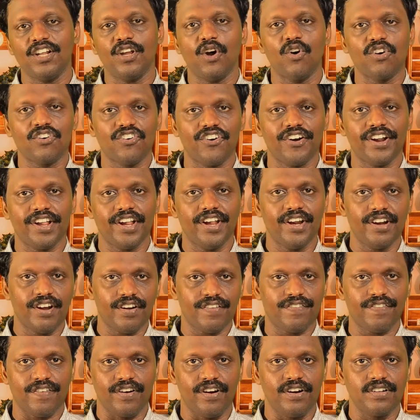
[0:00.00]
occurring
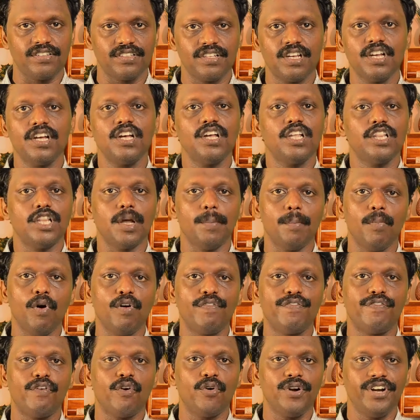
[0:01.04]
interference, the
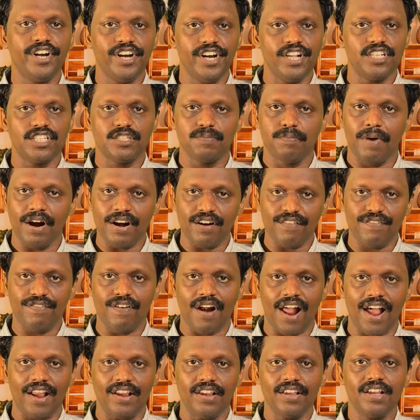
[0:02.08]
Morphodidis
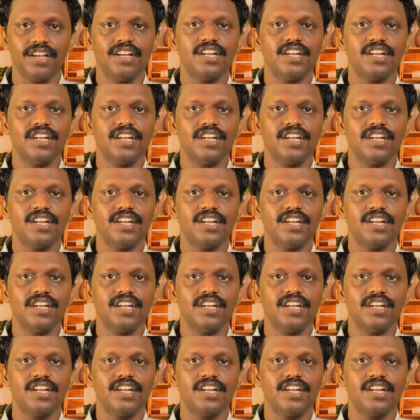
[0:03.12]
butterfly,